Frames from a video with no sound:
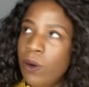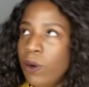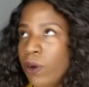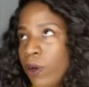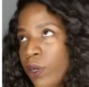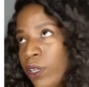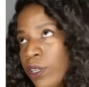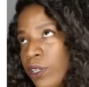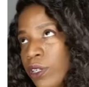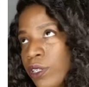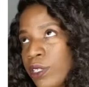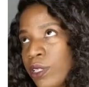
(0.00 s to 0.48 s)

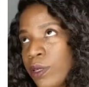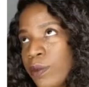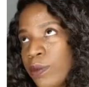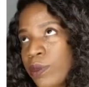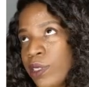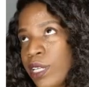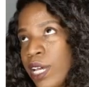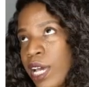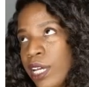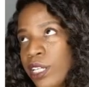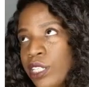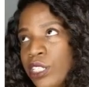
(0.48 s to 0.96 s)
order some
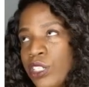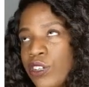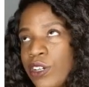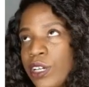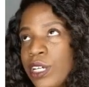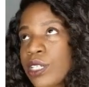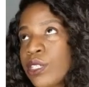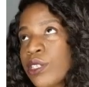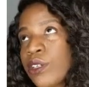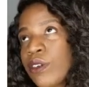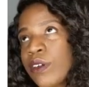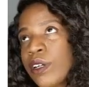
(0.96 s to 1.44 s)
tax
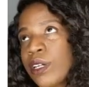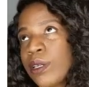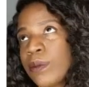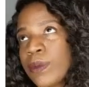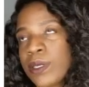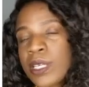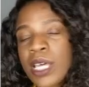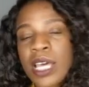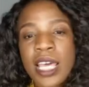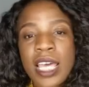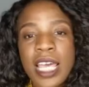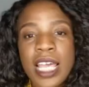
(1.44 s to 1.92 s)

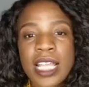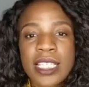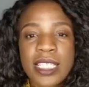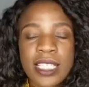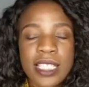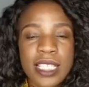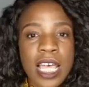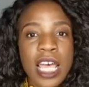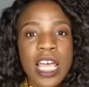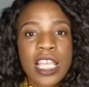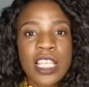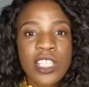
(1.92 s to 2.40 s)
transcripts.
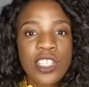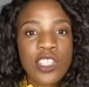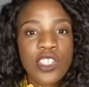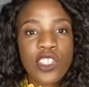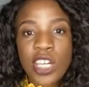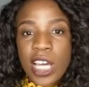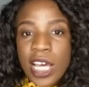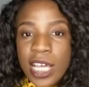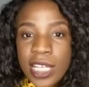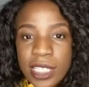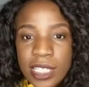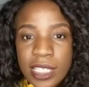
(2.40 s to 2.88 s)
It's
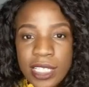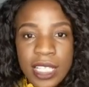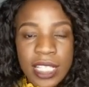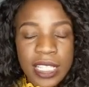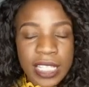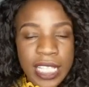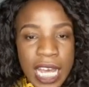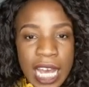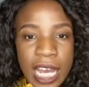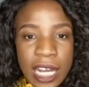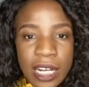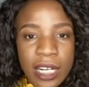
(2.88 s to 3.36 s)
just
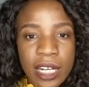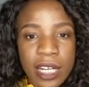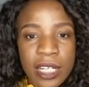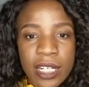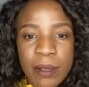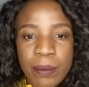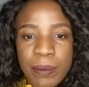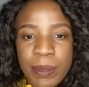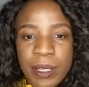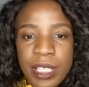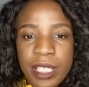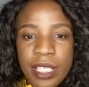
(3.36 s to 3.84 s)
not
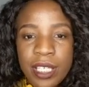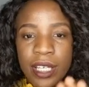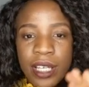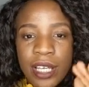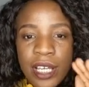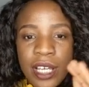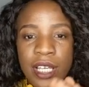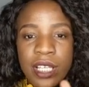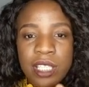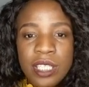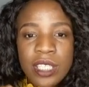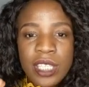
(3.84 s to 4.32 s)
going to be
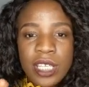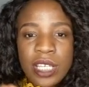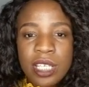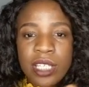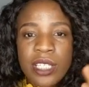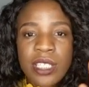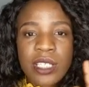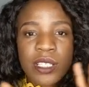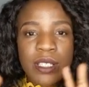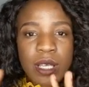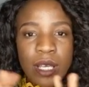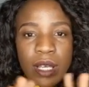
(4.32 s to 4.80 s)

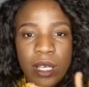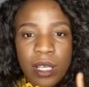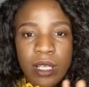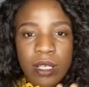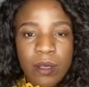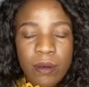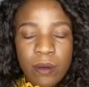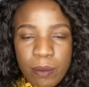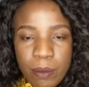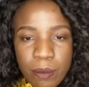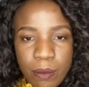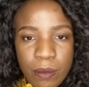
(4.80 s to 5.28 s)
this
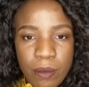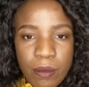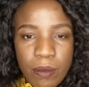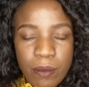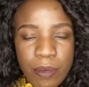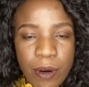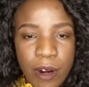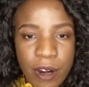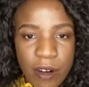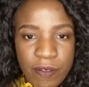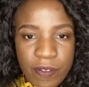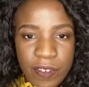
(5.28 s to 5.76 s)

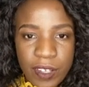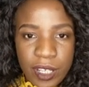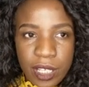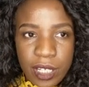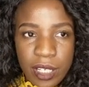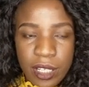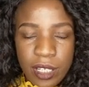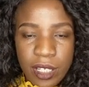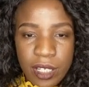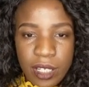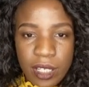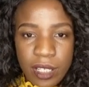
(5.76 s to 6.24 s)

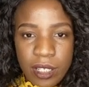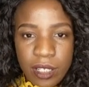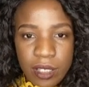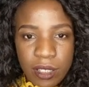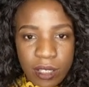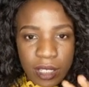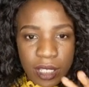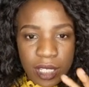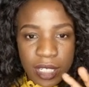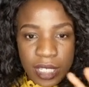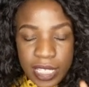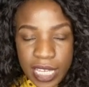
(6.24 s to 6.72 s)
perfect
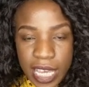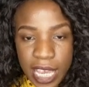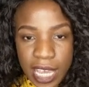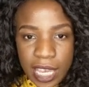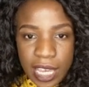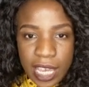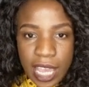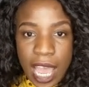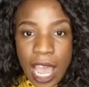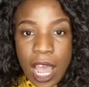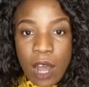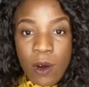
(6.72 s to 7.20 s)

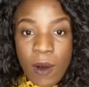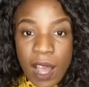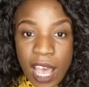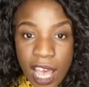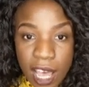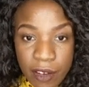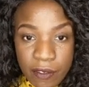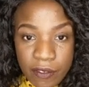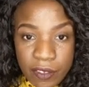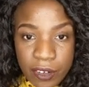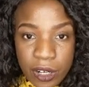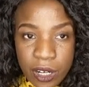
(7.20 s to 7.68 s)
day.
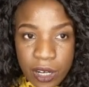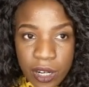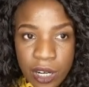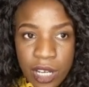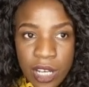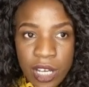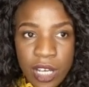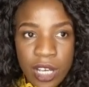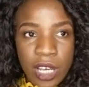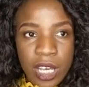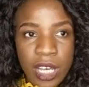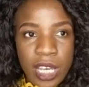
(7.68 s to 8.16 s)
However,
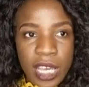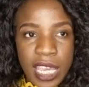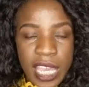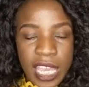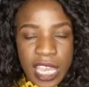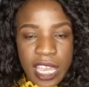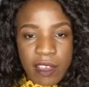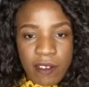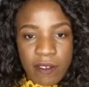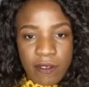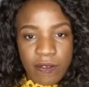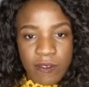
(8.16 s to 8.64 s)

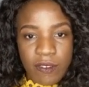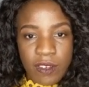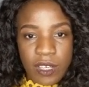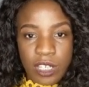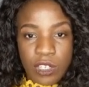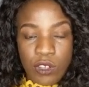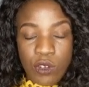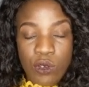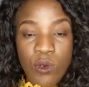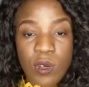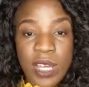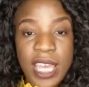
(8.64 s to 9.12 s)
if
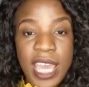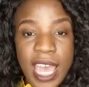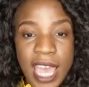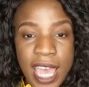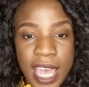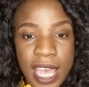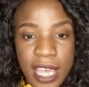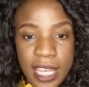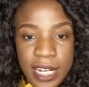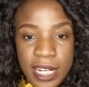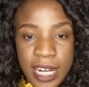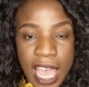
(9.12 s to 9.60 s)
you
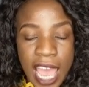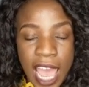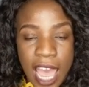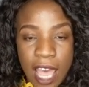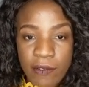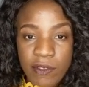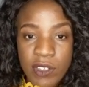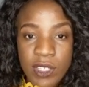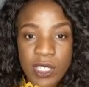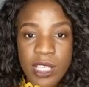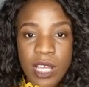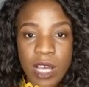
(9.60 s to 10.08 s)
can
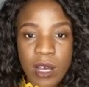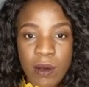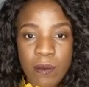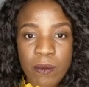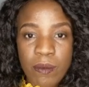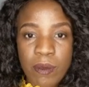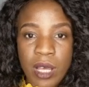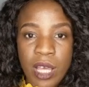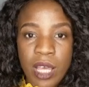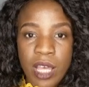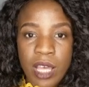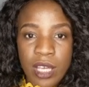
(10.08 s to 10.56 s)
have
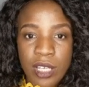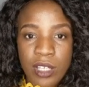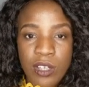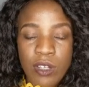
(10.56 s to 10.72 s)
some,